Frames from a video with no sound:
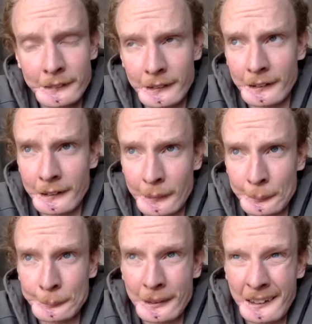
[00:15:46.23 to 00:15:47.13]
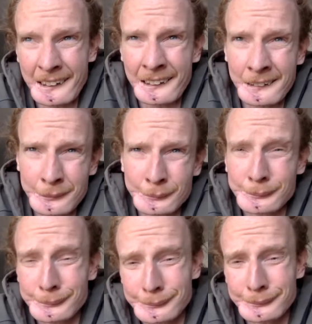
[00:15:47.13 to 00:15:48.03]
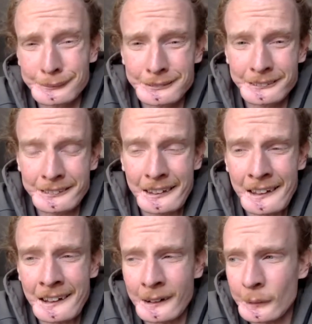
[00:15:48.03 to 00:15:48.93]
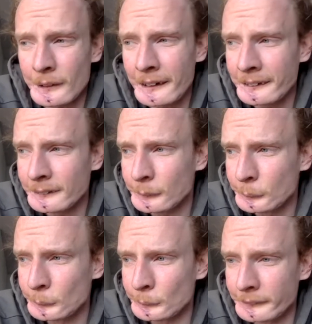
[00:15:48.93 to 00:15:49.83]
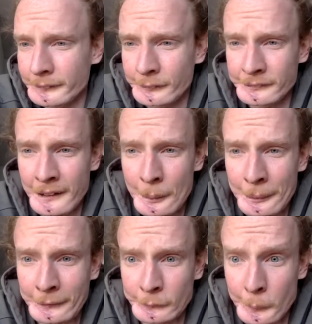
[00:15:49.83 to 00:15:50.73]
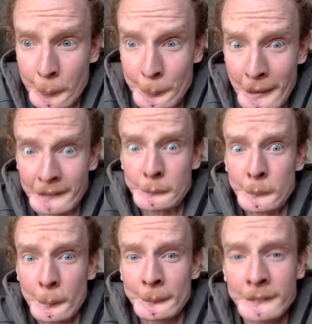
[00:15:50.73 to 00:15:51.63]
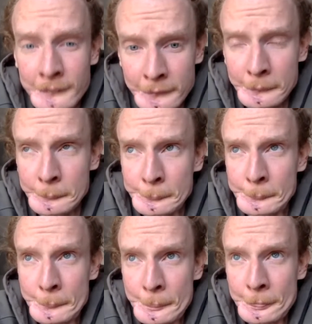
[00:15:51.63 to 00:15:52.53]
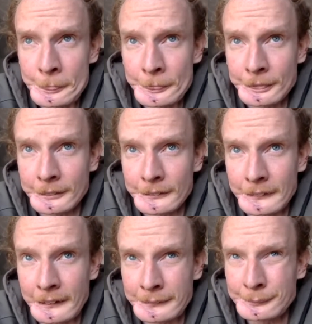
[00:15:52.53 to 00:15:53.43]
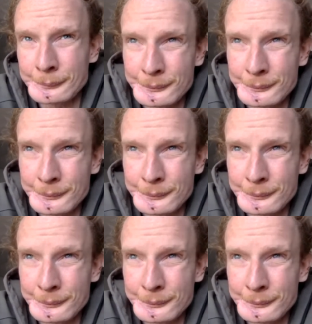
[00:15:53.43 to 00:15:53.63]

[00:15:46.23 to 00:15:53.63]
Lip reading: And yeah, all right, cool. Does that make her a better woman? Like,